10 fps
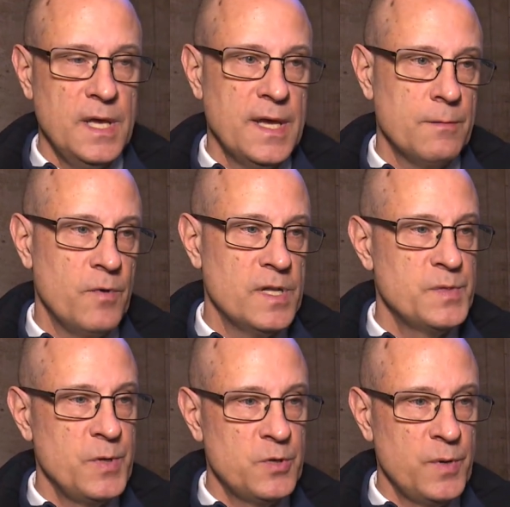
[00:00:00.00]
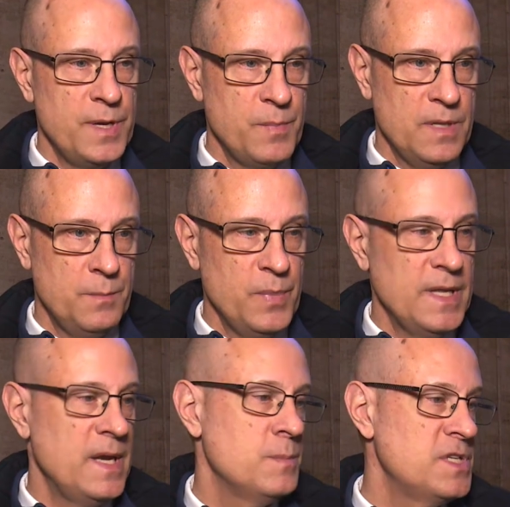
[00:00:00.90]
It runs between
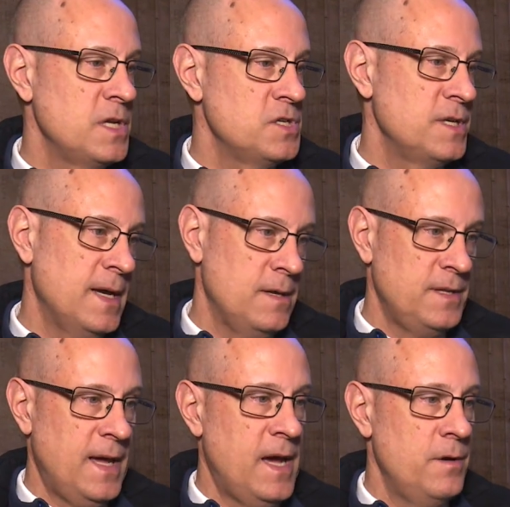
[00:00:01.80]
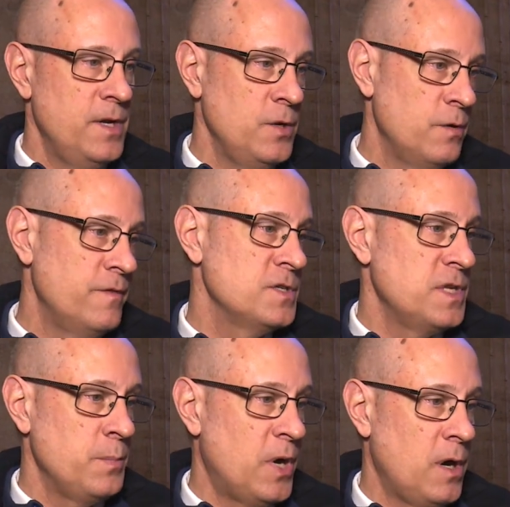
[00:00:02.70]
Millennium Station downtown and
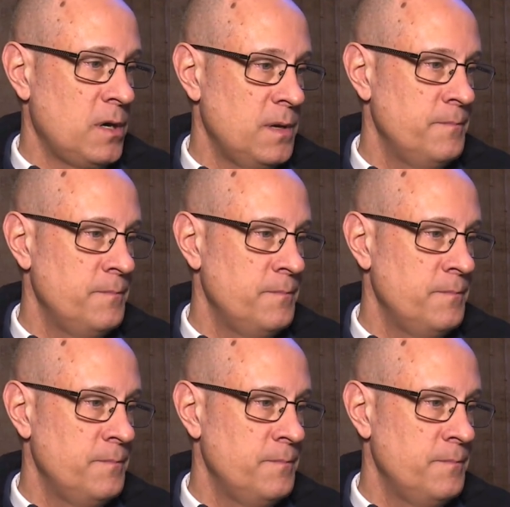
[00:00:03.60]
University Park.